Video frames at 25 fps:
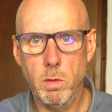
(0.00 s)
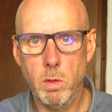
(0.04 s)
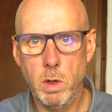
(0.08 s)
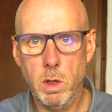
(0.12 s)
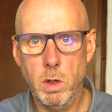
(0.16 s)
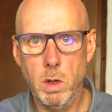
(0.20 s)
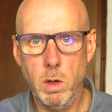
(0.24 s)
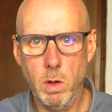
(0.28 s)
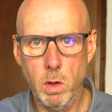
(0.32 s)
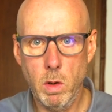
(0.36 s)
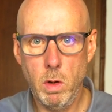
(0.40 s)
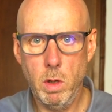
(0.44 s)
when
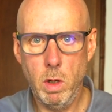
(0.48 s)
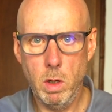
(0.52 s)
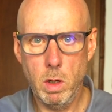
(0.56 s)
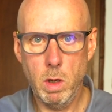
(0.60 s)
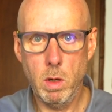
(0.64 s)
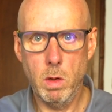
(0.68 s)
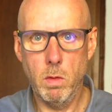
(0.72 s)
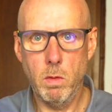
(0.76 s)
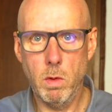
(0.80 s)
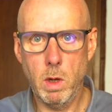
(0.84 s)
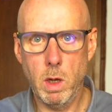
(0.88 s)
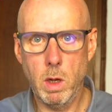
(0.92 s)
you know you
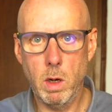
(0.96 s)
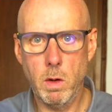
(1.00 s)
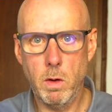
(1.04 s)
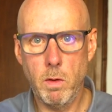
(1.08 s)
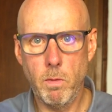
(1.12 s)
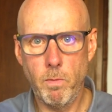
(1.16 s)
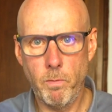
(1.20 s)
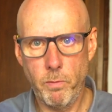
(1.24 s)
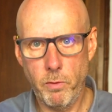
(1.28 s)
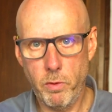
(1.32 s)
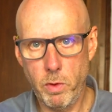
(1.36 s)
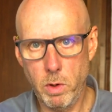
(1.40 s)
can ride
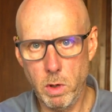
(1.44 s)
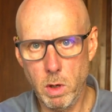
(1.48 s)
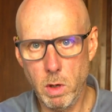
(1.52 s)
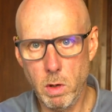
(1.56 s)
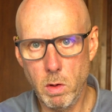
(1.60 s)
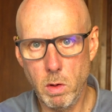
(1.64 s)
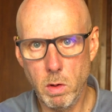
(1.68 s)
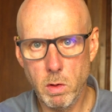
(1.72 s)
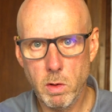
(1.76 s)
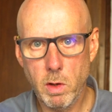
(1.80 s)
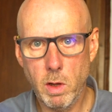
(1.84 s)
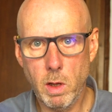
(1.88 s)
for a
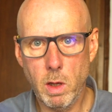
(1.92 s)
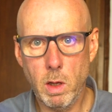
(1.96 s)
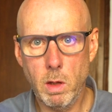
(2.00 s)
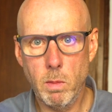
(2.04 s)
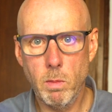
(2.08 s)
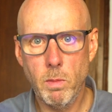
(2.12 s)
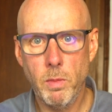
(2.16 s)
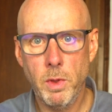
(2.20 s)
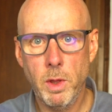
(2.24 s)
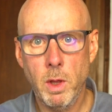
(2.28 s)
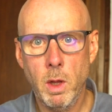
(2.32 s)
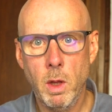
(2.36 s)
long
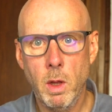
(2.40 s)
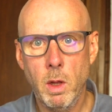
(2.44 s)
time,